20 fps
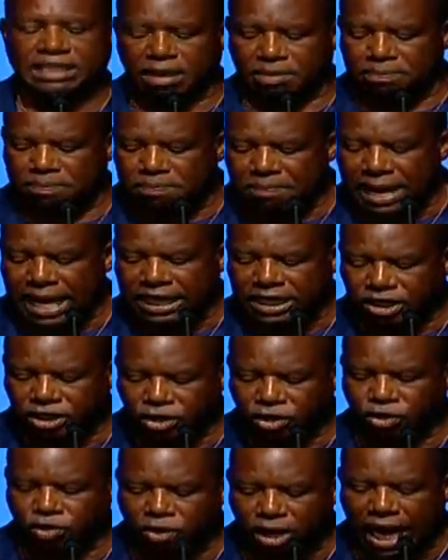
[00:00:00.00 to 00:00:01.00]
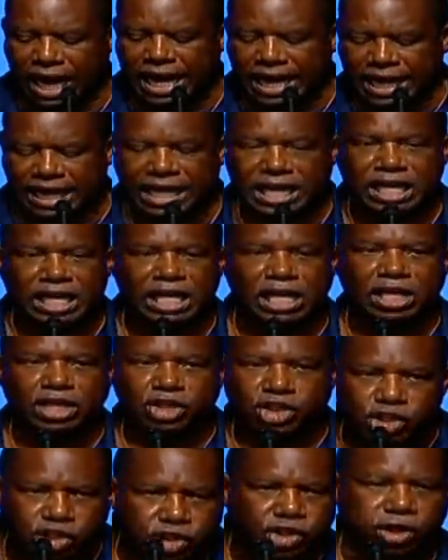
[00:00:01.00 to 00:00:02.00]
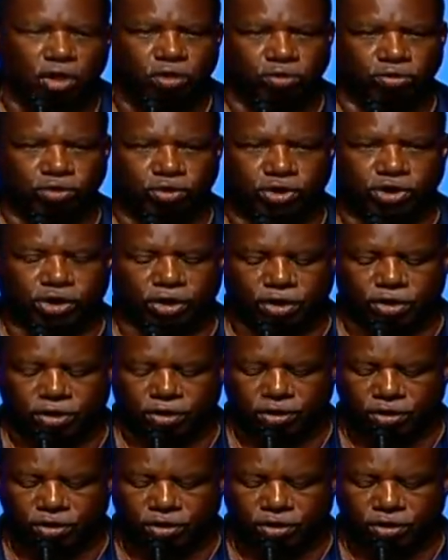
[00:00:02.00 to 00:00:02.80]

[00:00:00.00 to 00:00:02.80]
to make you a soldier.